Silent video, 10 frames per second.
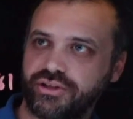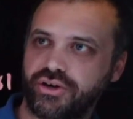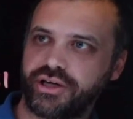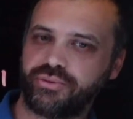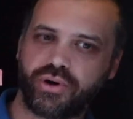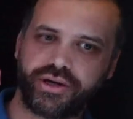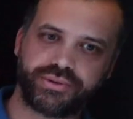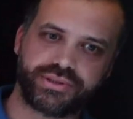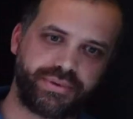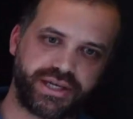line, y
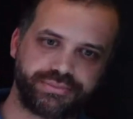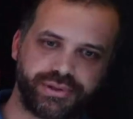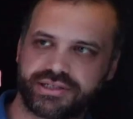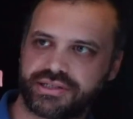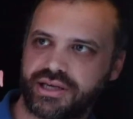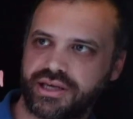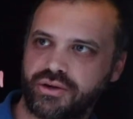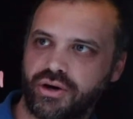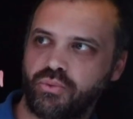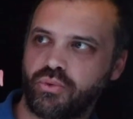equals mx plus
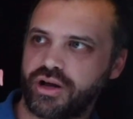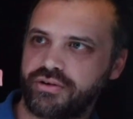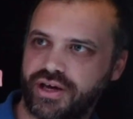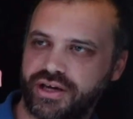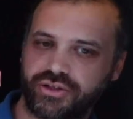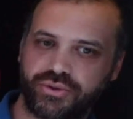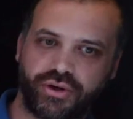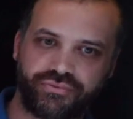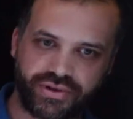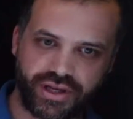c, a y value
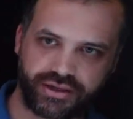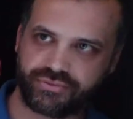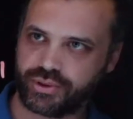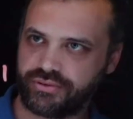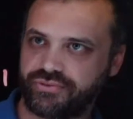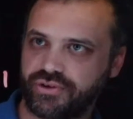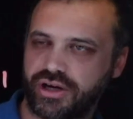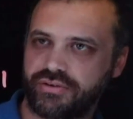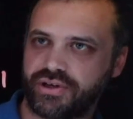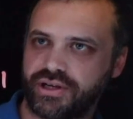of negative
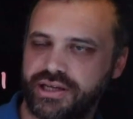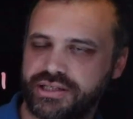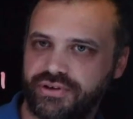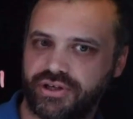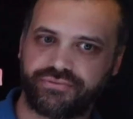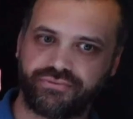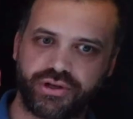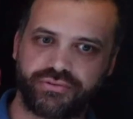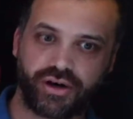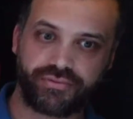25, an x value of
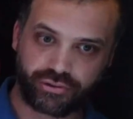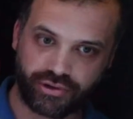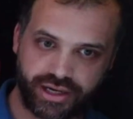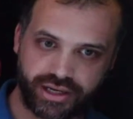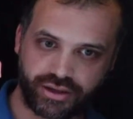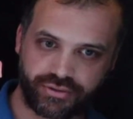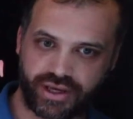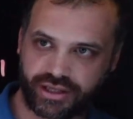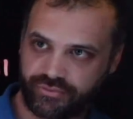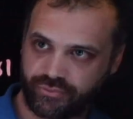45, a gradient of
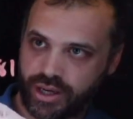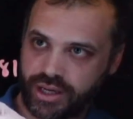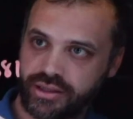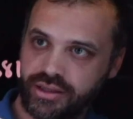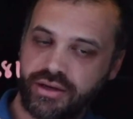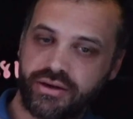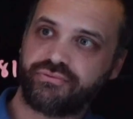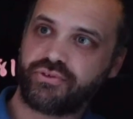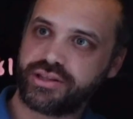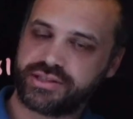negative 1,
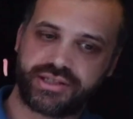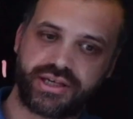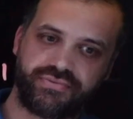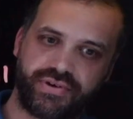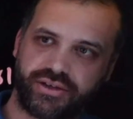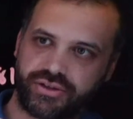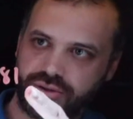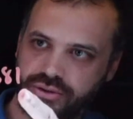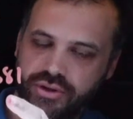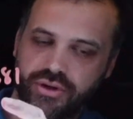find the c
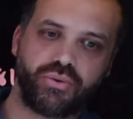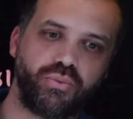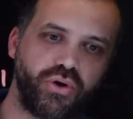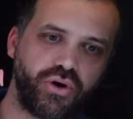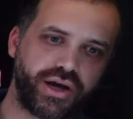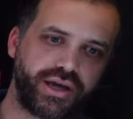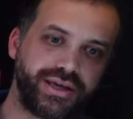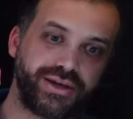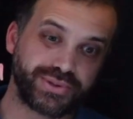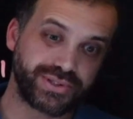value, y
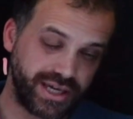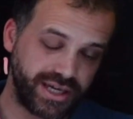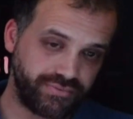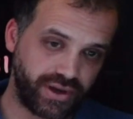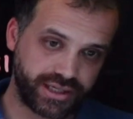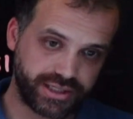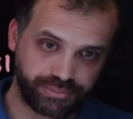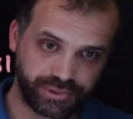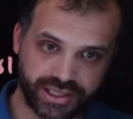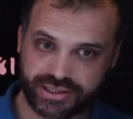equals negative x
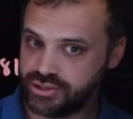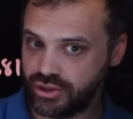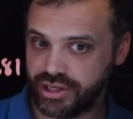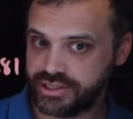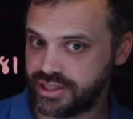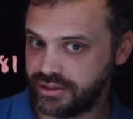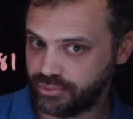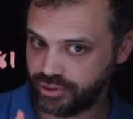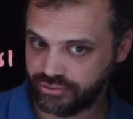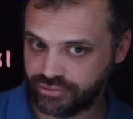plus
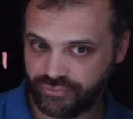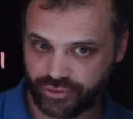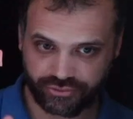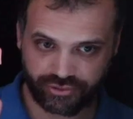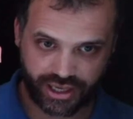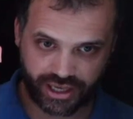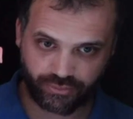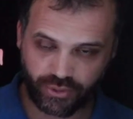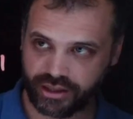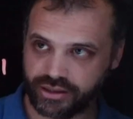
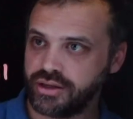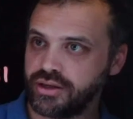19.34381.